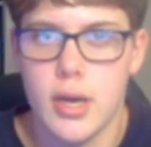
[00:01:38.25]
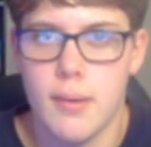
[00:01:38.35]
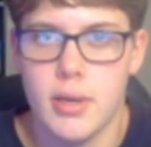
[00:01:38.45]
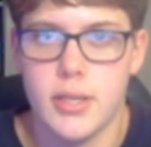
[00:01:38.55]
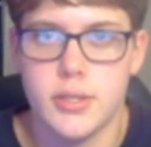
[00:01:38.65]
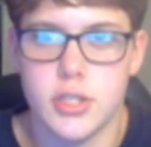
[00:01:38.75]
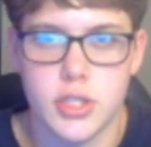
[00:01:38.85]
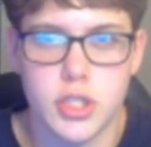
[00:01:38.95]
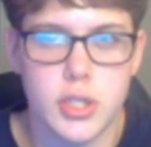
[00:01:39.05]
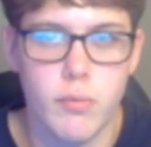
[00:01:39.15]
I mean,
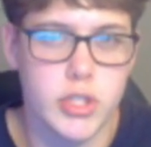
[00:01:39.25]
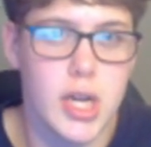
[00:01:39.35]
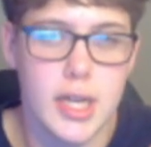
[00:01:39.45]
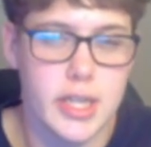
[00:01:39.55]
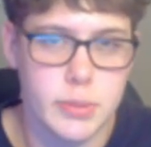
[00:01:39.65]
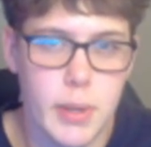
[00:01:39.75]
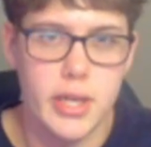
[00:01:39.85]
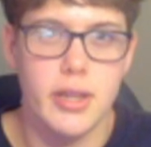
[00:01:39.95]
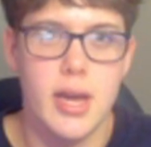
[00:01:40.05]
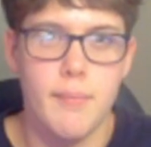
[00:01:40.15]
just was not
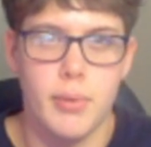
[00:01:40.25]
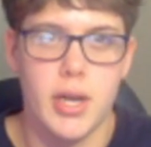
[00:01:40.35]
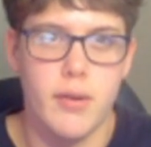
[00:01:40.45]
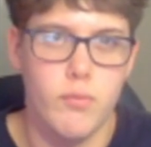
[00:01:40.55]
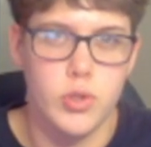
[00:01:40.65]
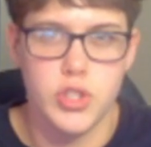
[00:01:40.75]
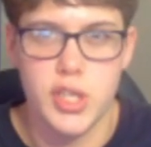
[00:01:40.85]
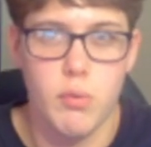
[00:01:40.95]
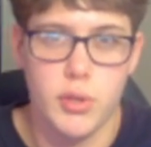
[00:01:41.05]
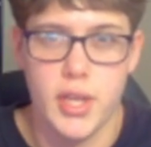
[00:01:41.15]
expecting that, but we'll see
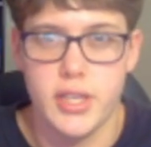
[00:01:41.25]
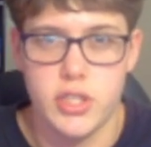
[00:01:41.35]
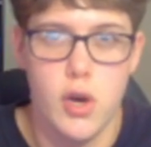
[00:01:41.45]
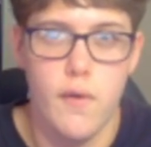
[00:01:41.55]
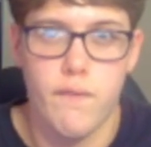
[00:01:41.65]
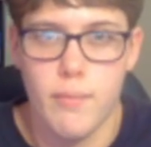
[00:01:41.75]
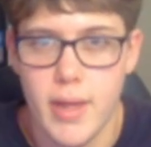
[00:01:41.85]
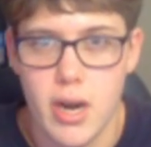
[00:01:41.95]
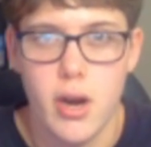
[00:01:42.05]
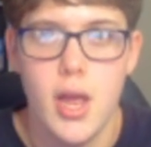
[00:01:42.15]
where things go from
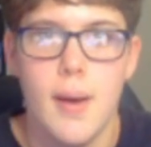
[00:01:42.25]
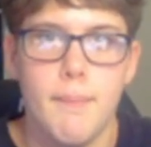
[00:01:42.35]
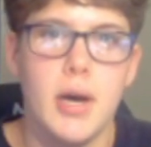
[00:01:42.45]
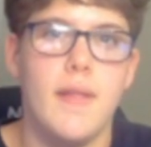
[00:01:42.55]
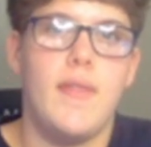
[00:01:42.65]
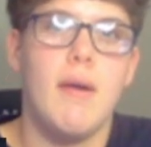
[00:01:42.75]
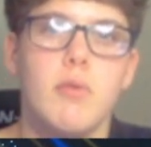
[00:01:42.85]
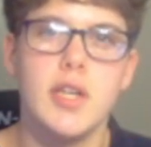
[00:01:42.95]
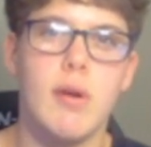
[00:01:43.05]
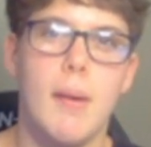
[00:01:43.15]
there. But that
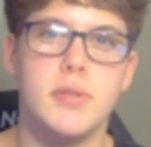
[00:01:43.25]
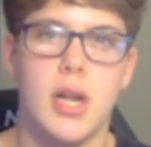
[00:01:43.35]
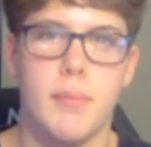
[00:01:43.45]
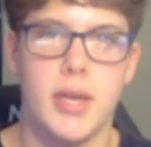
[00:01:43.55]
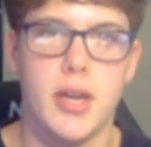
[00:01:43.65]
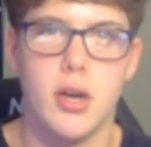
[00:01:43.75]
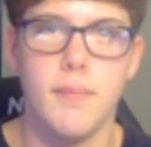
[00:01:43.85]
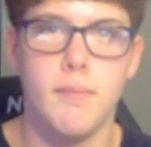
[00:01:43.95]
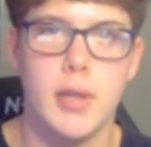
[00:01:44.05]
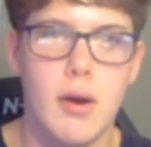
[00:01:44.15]
really wraps it up here.
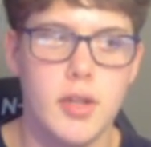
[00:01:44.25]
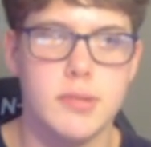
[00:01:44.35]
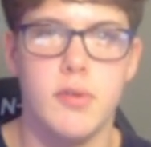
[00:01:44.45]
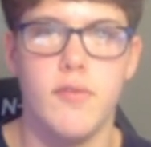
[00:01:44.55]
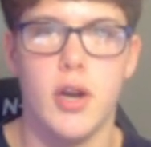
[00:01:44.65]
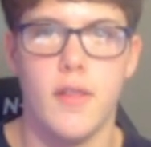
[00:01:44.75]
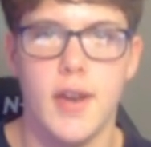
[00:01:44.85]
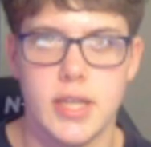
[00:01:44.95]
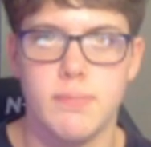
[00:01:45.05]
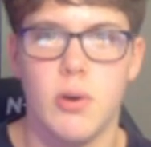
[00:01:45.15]
Now let's move on to the
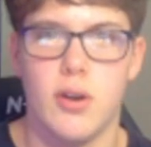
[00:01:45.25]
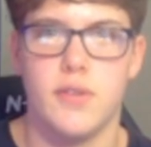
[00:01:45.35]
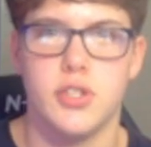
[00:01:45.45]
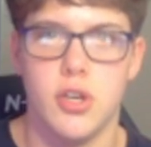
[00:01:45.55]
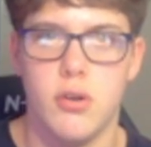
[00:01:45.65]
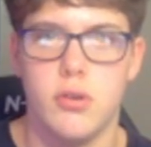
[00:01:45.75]
next part of the show.